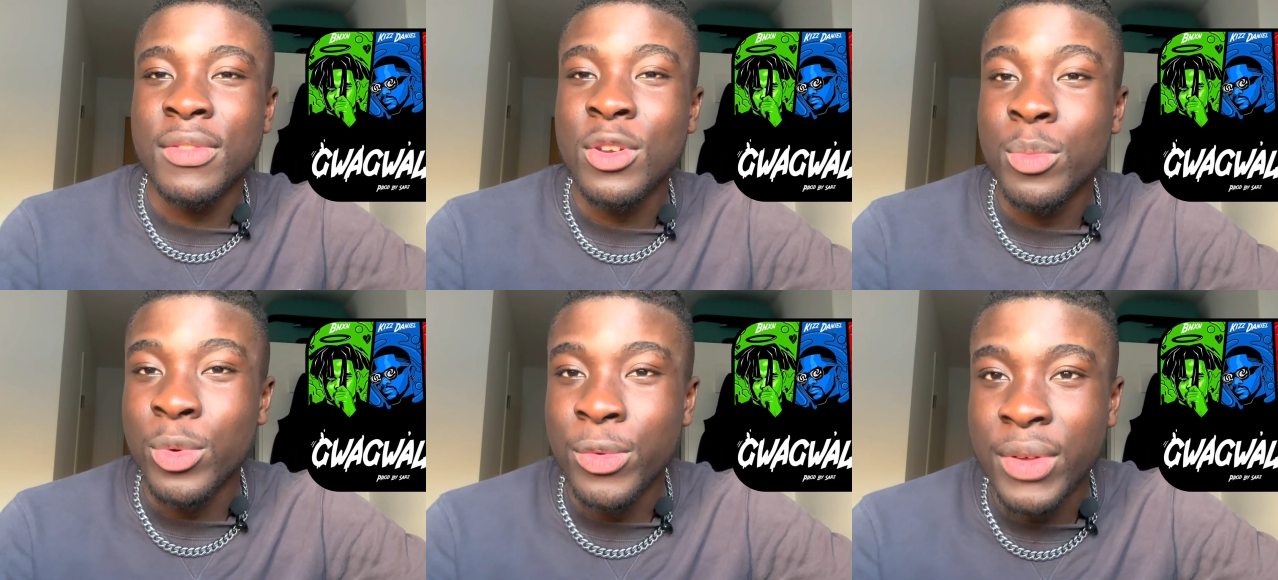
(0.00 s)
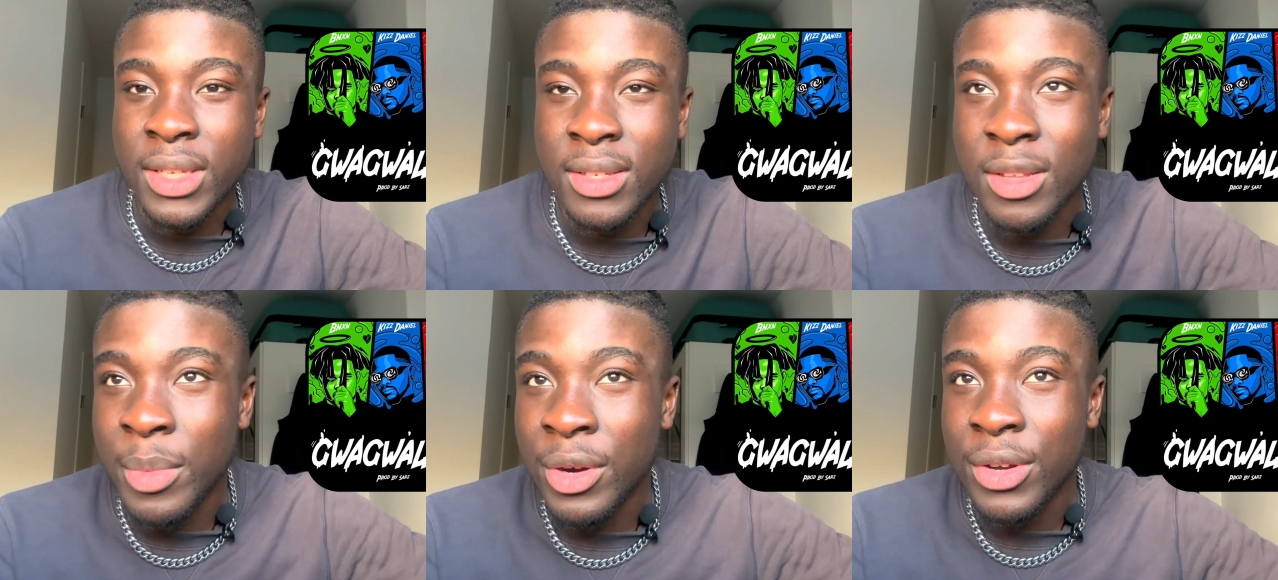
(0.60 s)
Speaker 1: you know Blueface, he's
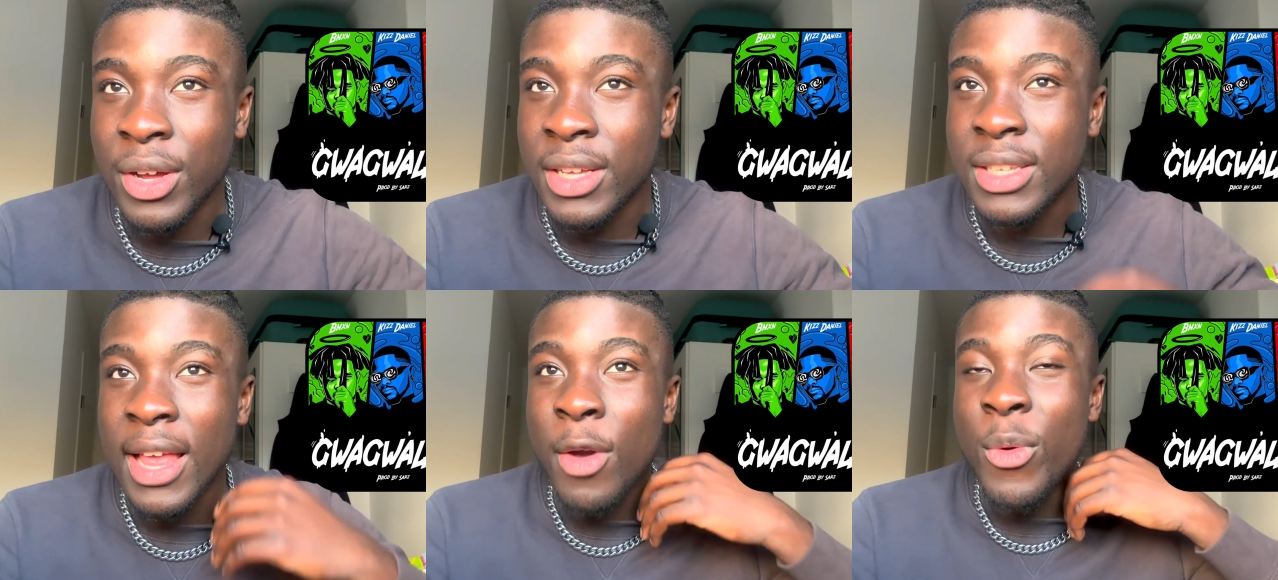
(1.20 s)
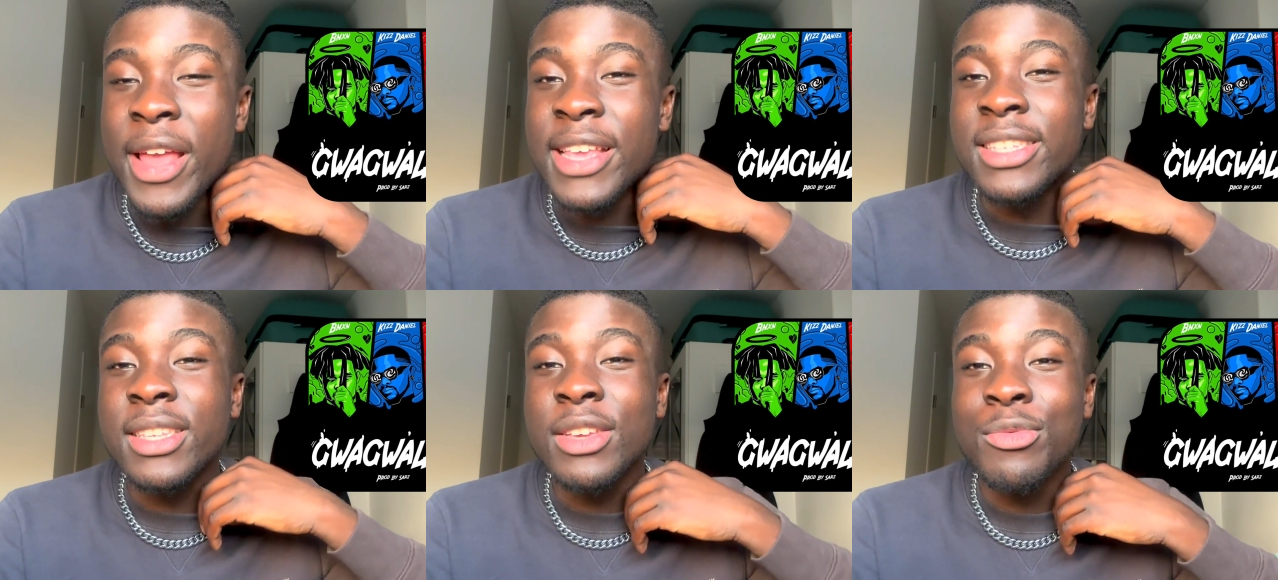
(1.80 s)
American artist, where he
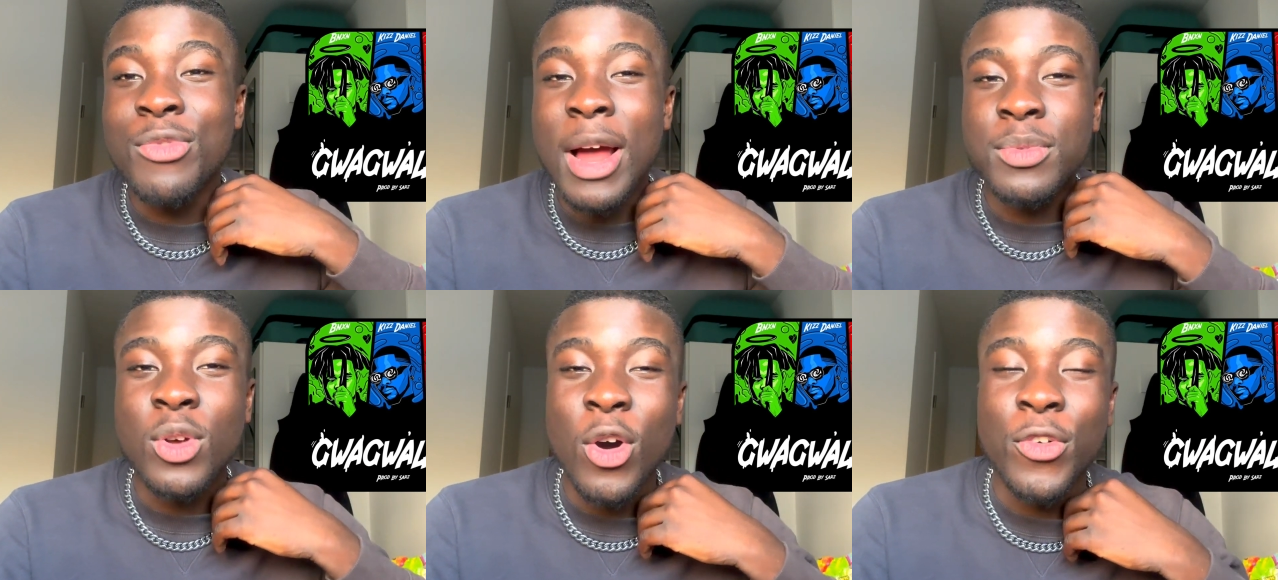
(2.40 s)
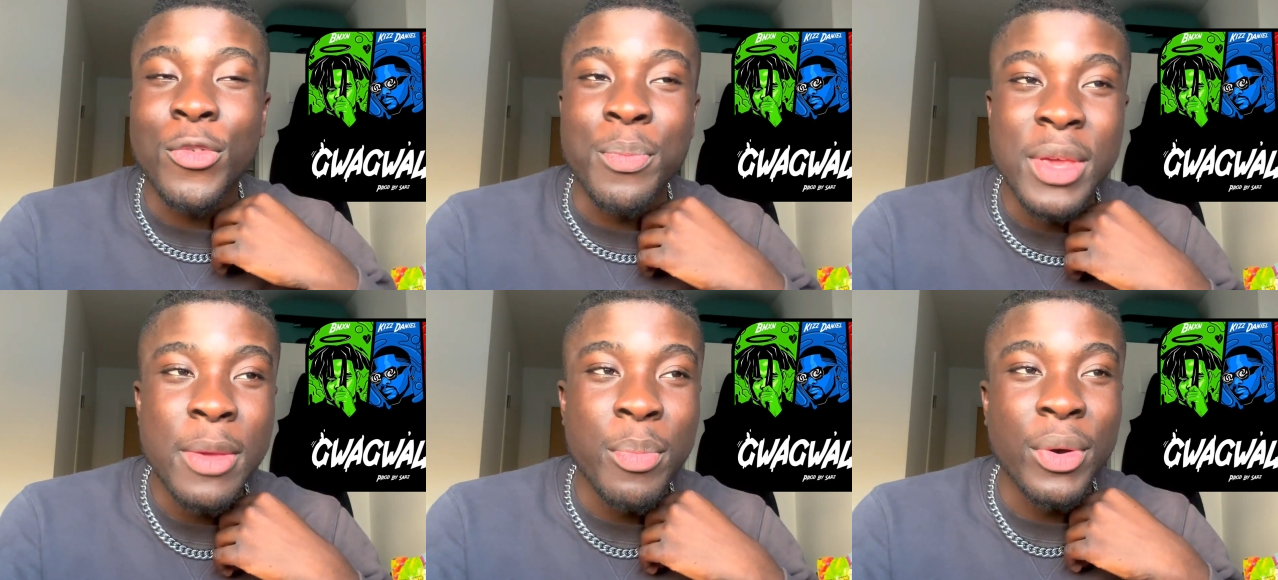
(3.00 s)
he raps off
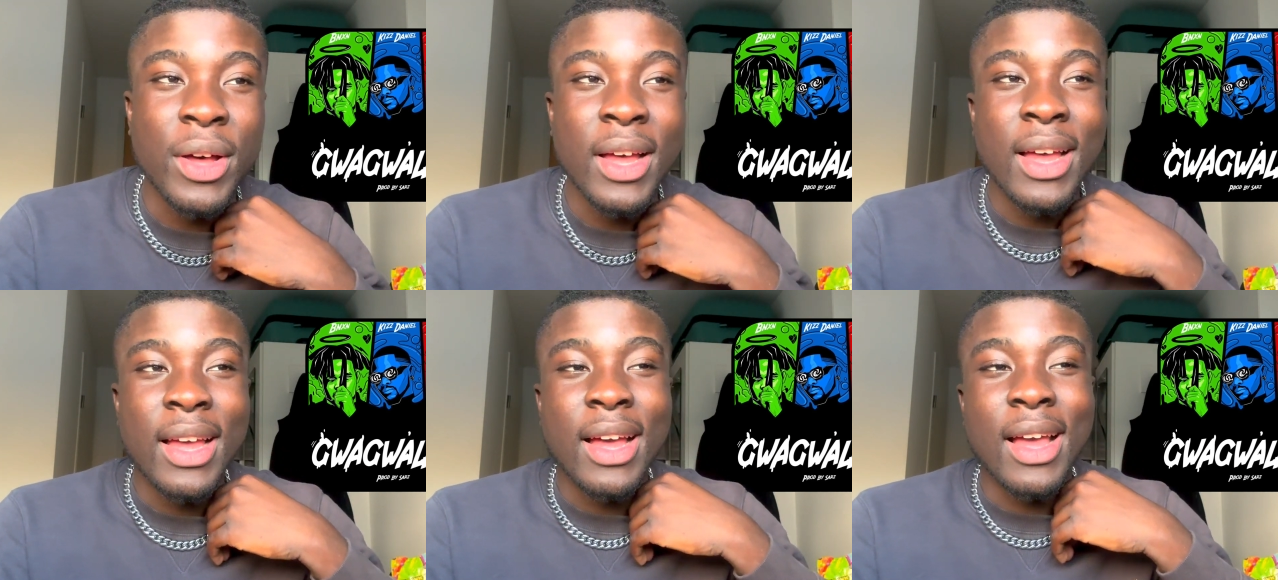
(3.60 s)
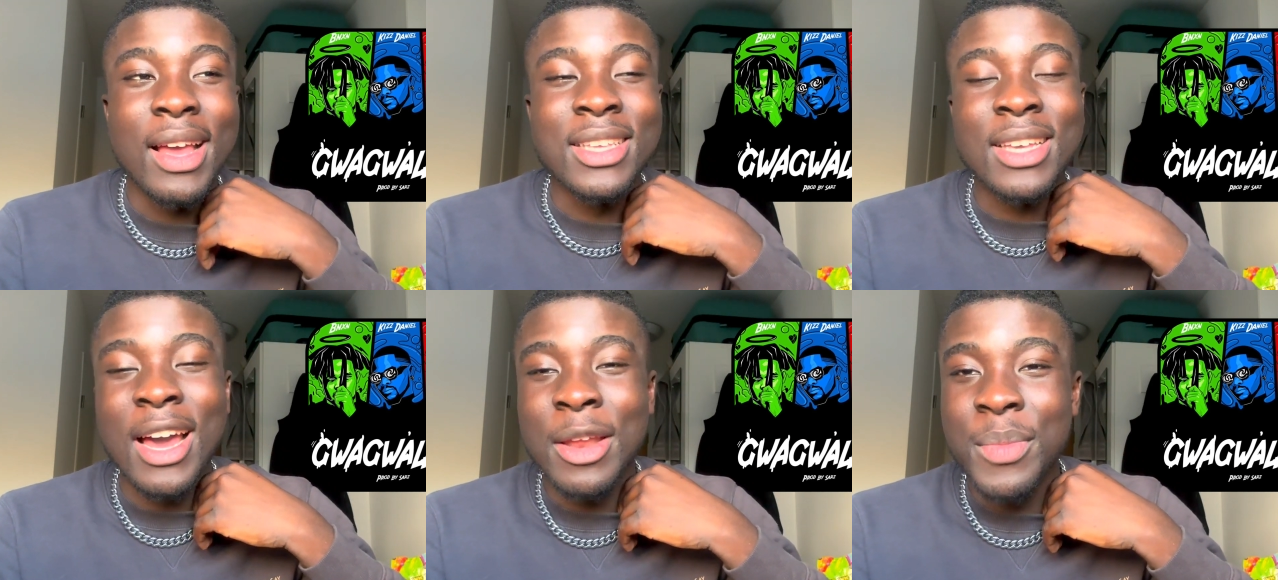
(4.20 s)
beat, but it's
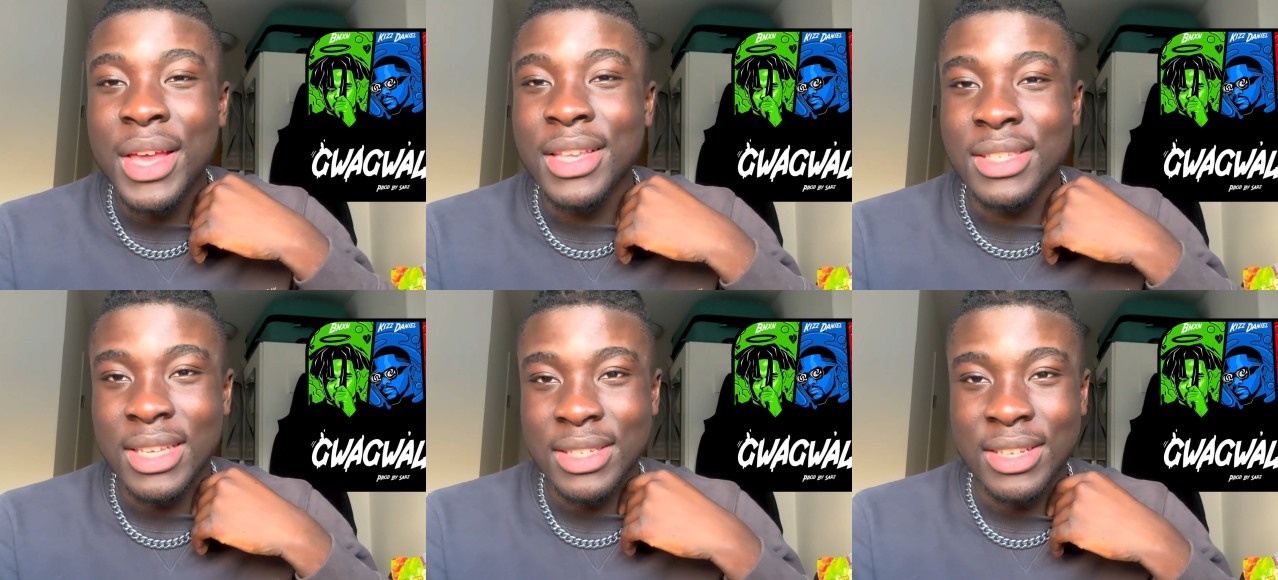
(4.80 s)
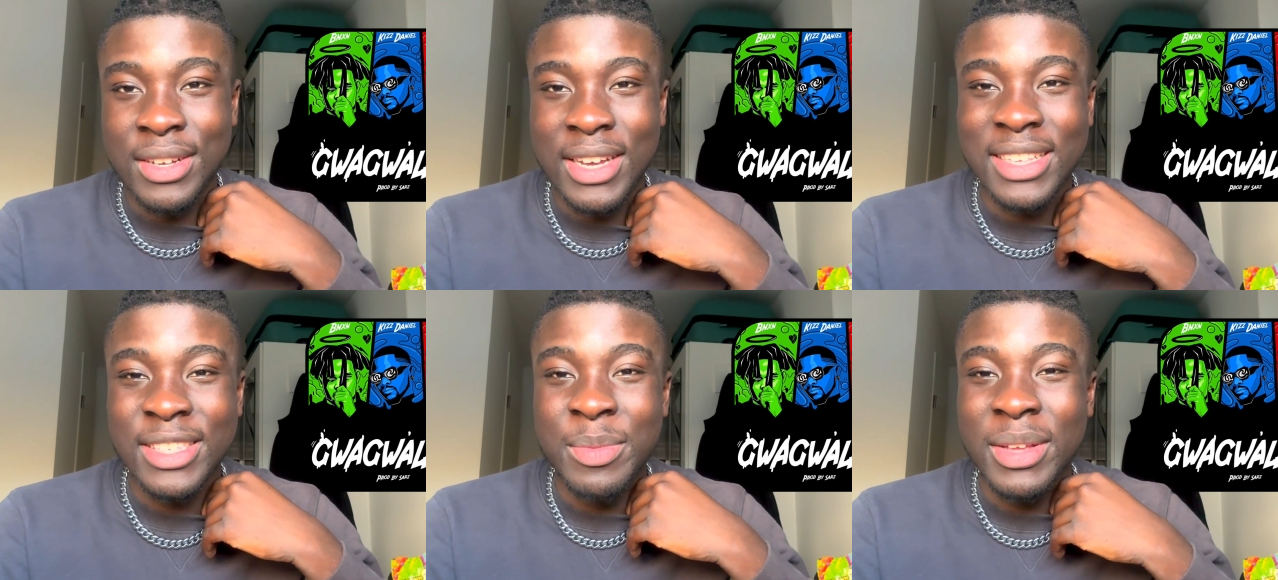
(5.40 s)
kind of making sense now. I
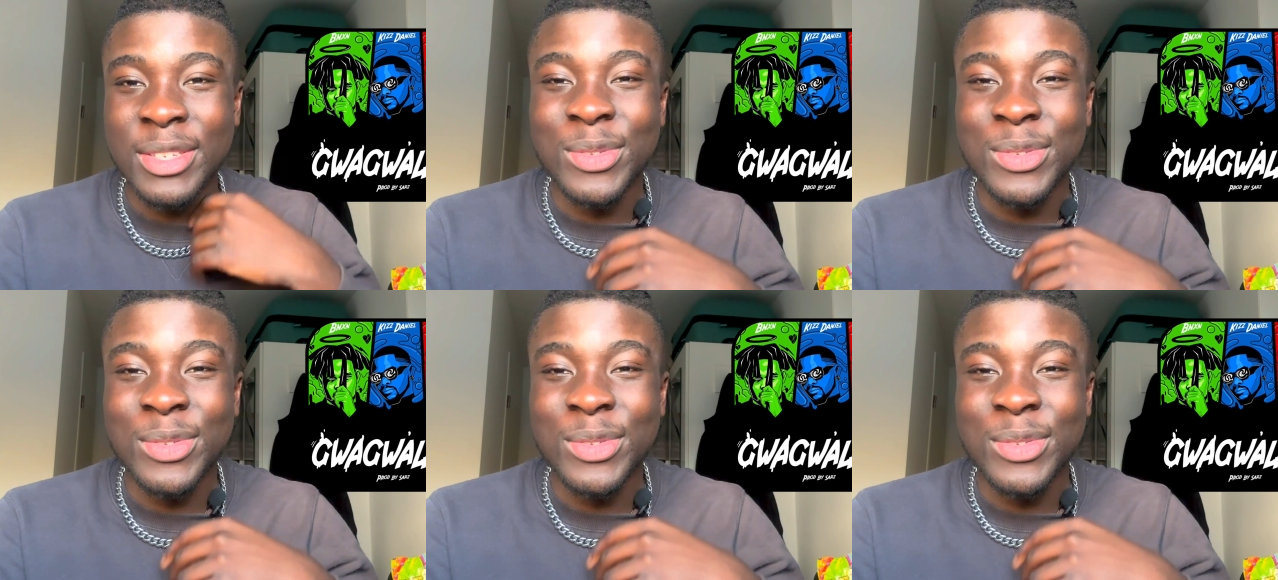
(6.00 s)
can see myself